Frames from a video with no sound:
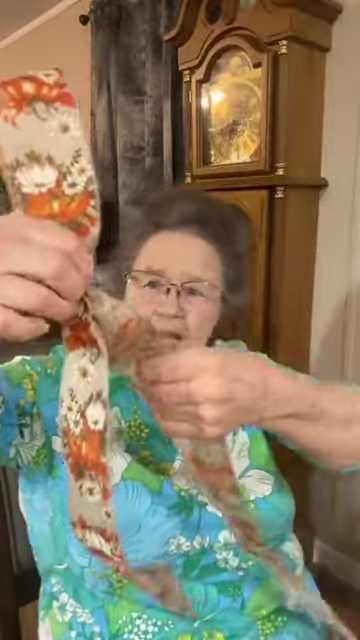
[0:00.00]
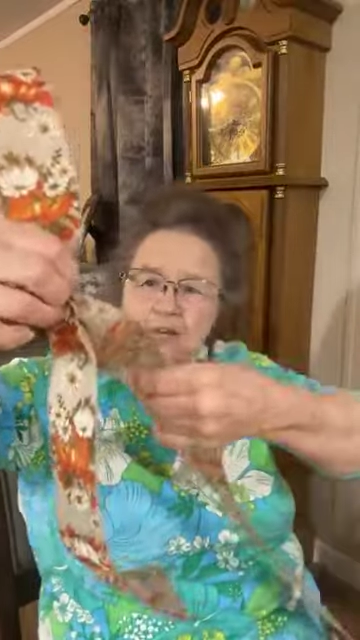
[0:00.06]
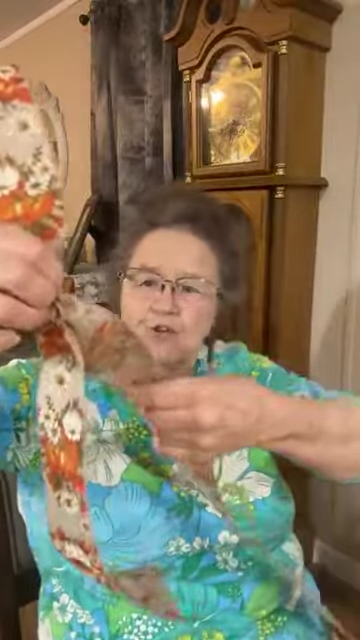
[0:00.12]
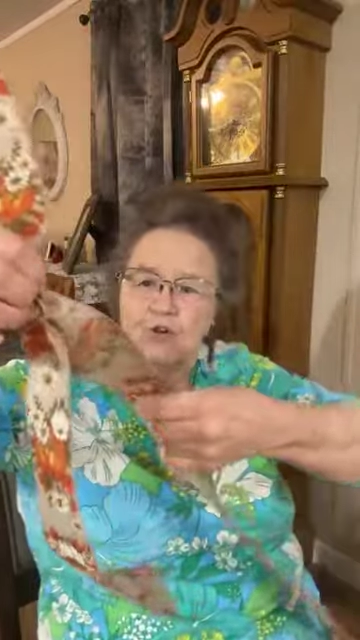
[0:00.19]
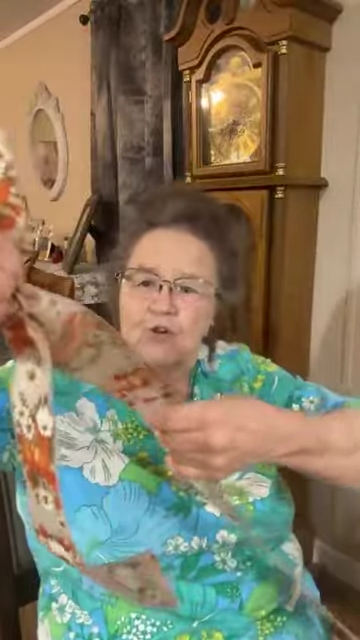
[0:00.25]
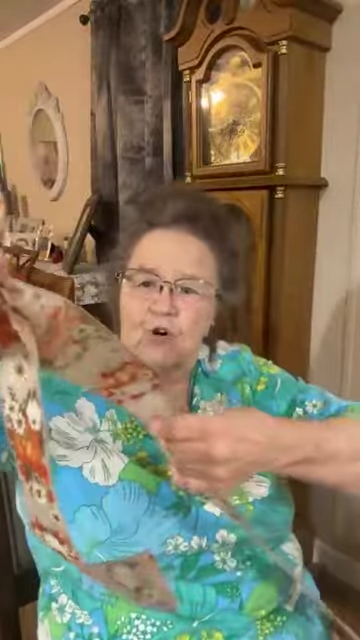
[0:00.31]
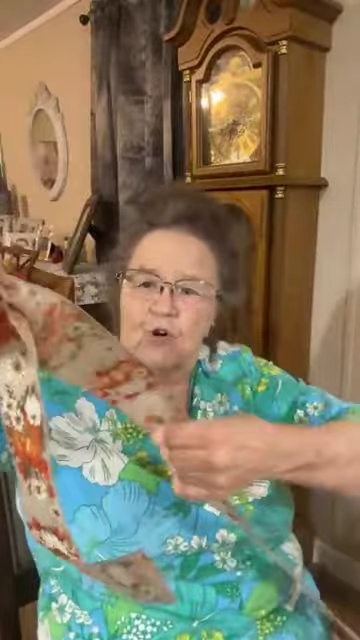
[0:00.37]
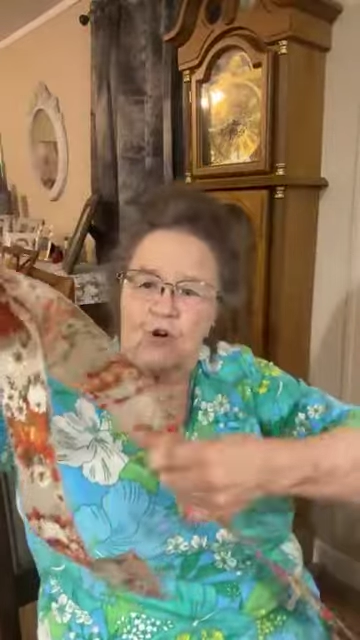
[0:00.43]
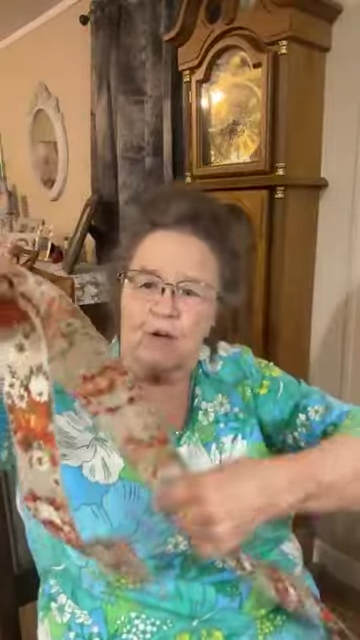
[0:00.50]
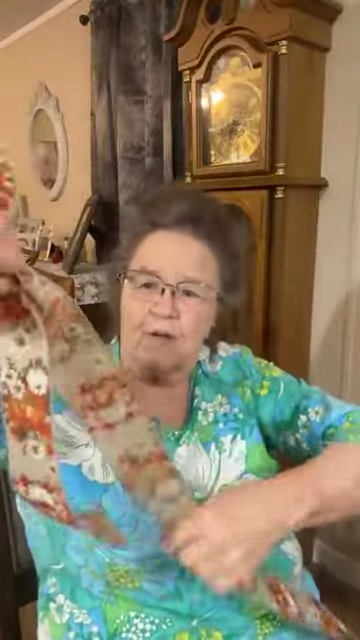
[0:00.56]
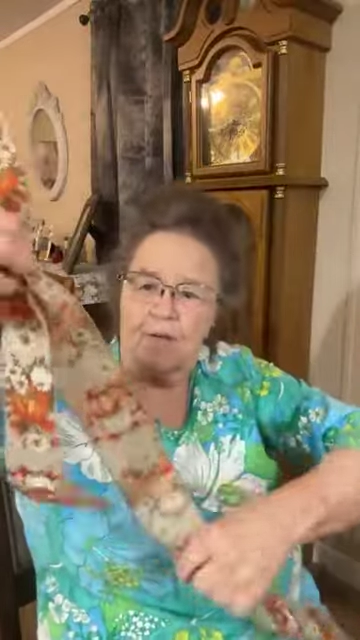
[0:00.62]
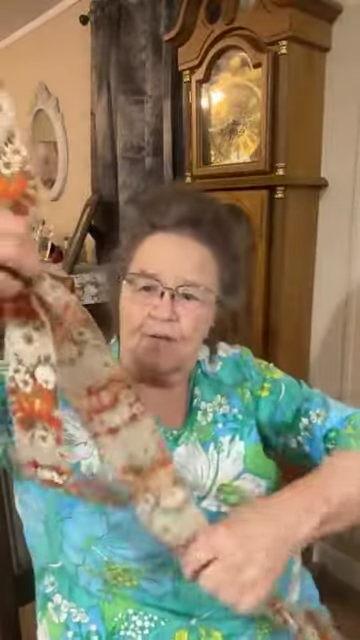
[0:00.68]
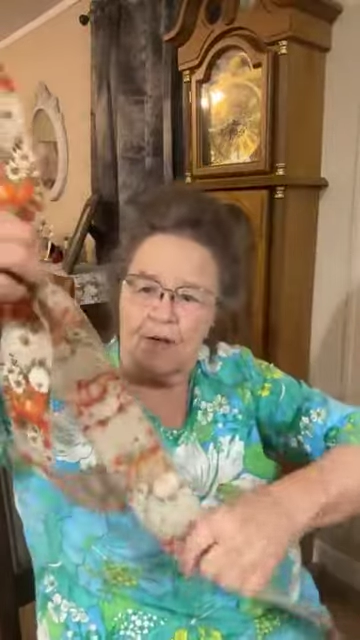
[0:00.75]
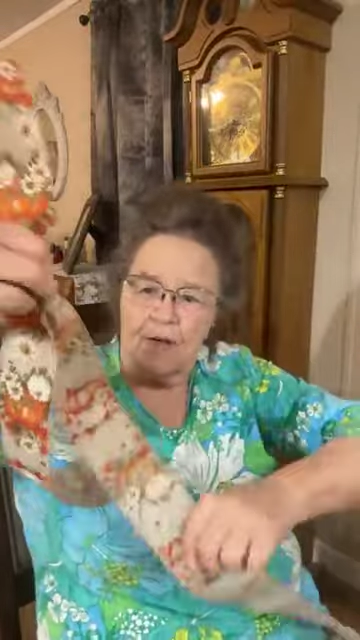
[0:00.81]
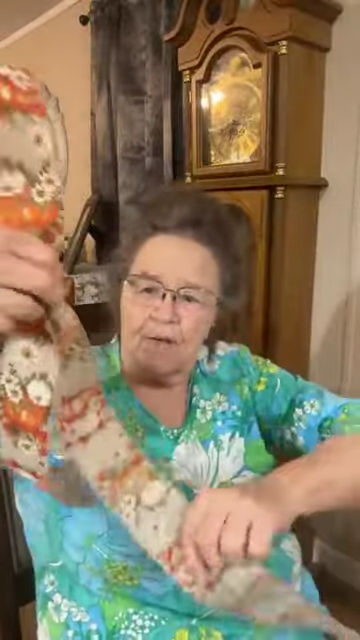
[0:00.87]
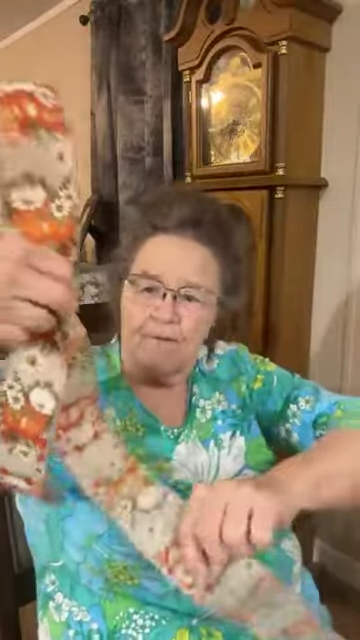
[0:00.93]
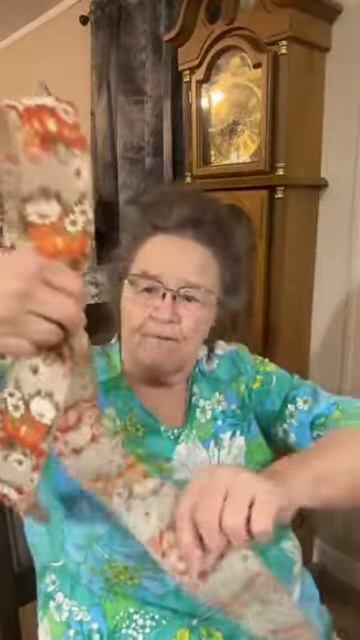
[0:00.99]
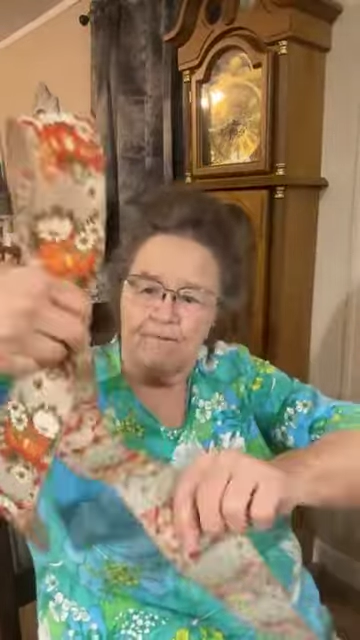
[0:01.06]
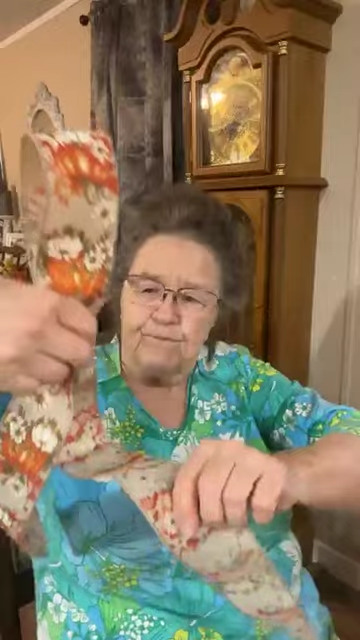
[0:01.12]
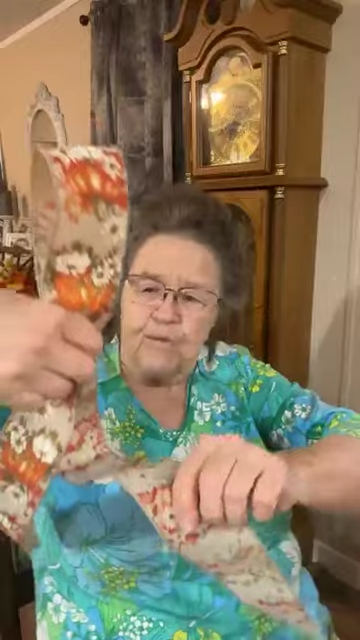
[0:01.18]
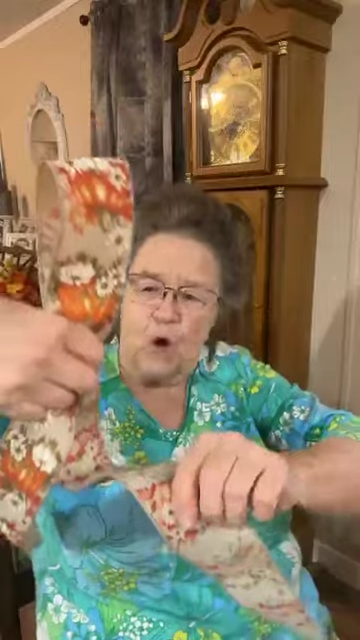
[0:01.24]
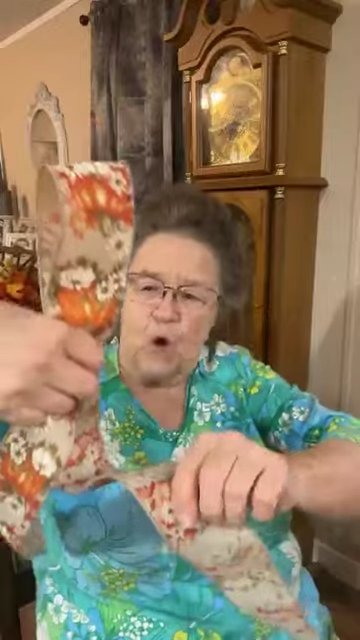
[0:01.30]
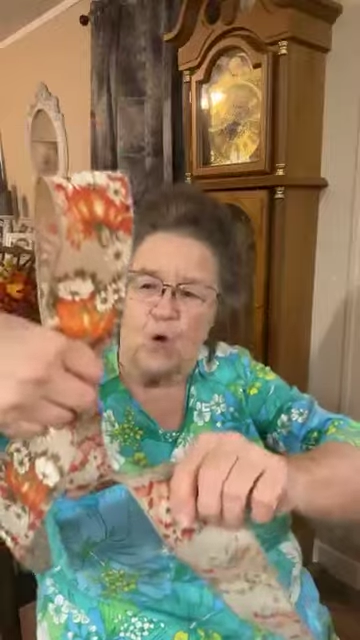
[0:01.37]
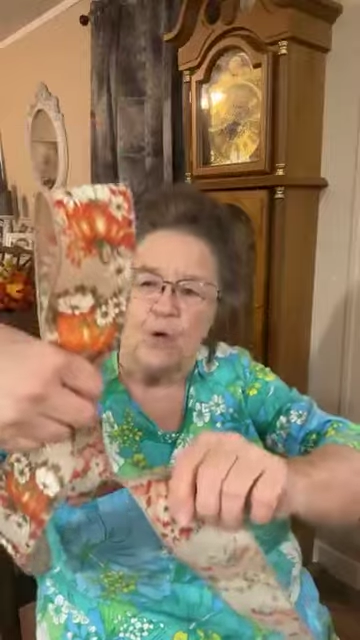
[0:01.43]
and you're going to
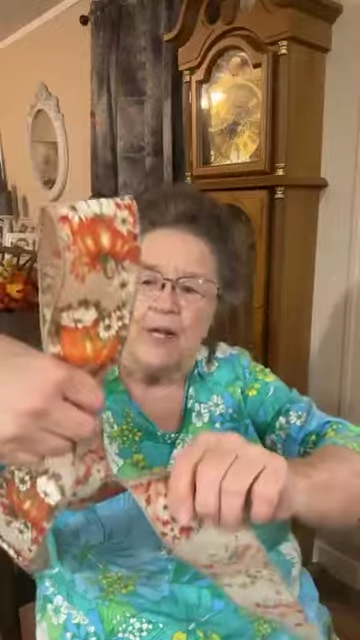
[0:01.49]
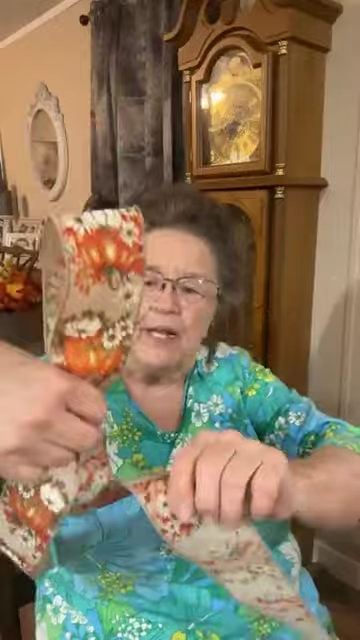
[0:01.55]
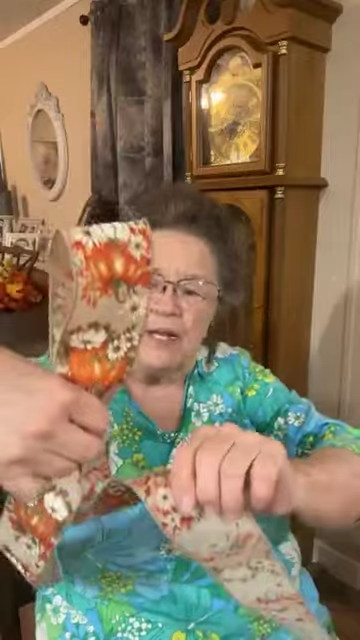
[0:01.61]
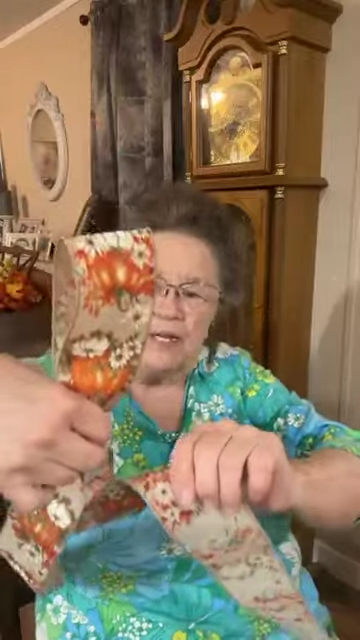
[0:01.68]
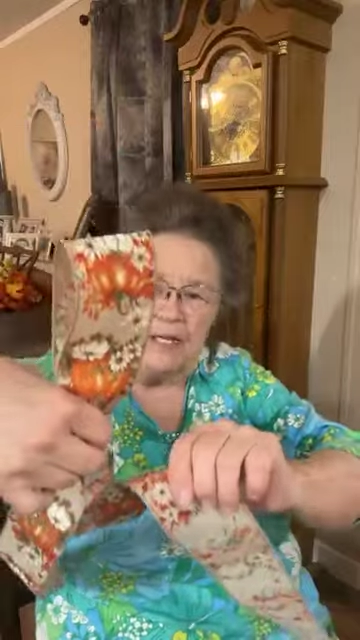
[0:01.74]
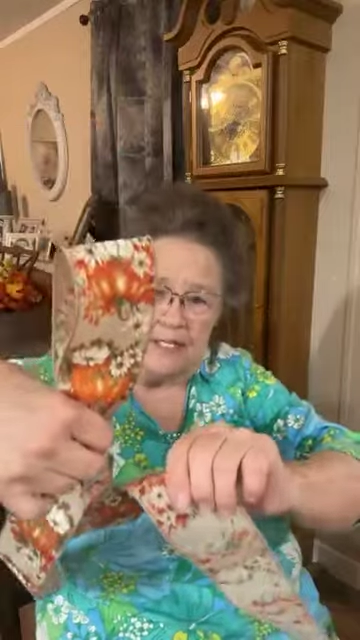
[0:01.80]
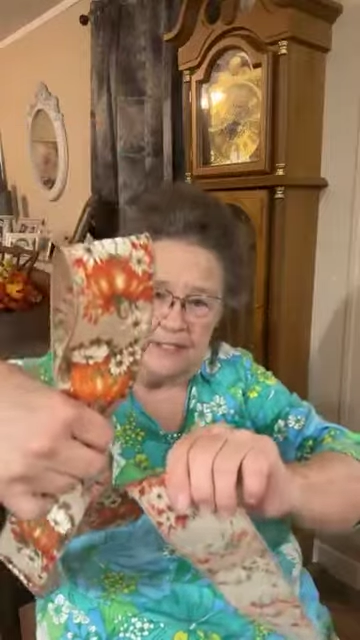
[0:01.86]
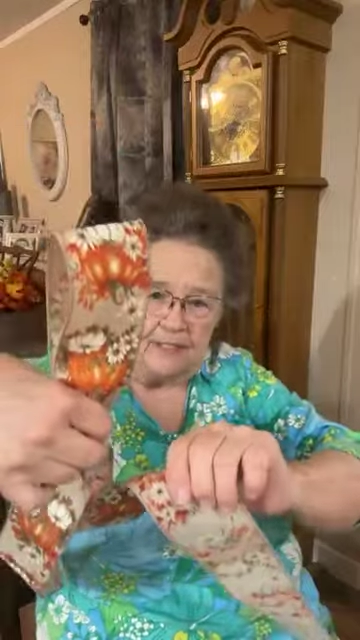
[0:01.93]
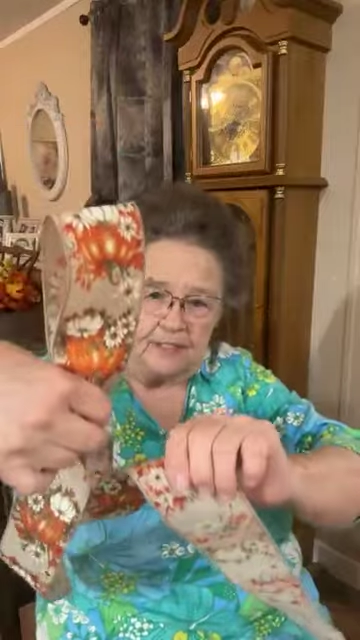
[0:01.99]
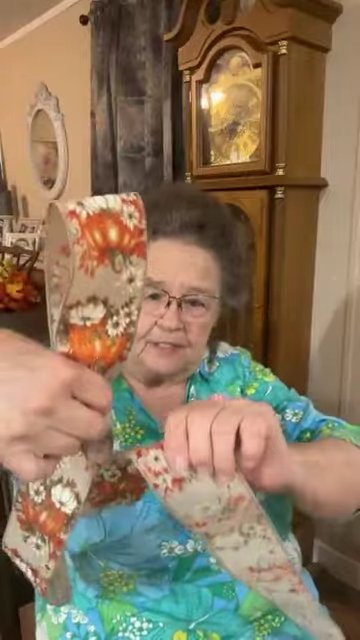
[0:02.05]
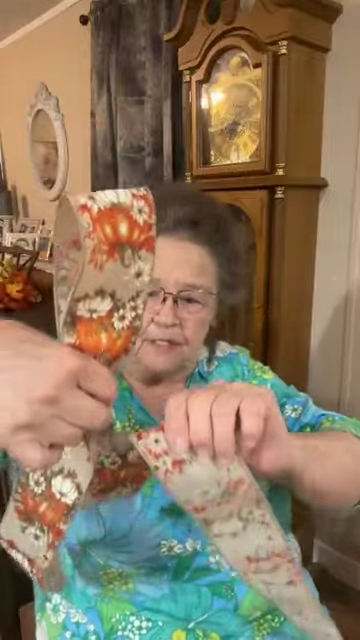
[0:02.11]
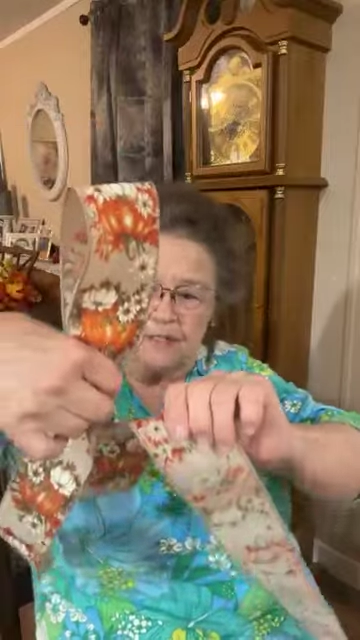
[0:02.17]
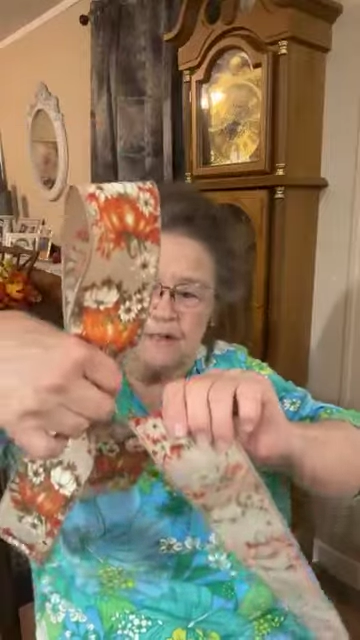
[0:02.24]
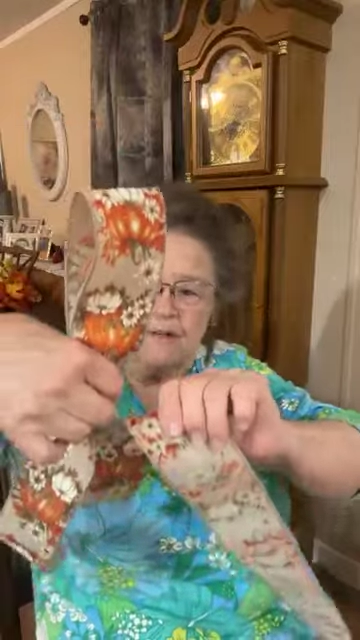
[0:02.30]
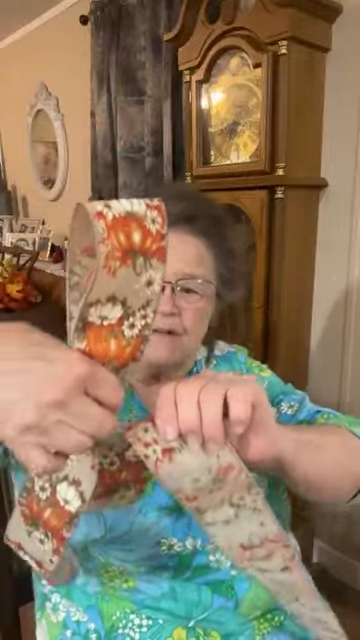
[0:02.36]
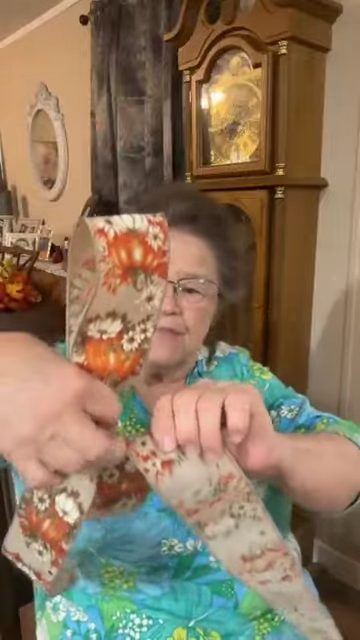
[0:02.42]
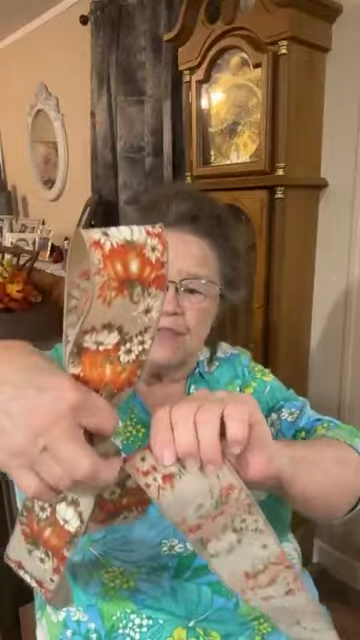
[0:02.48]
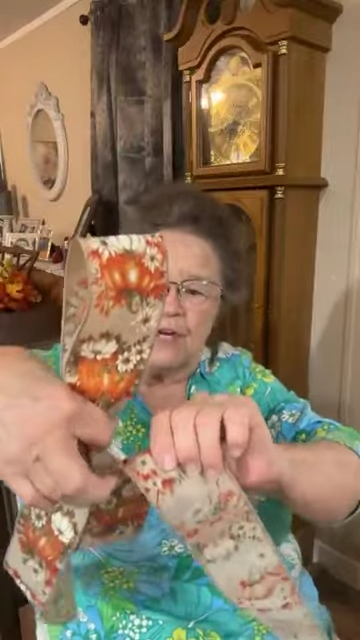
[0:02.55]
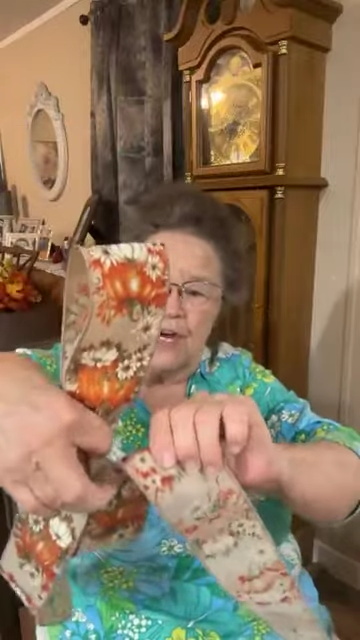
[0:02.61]
fold it under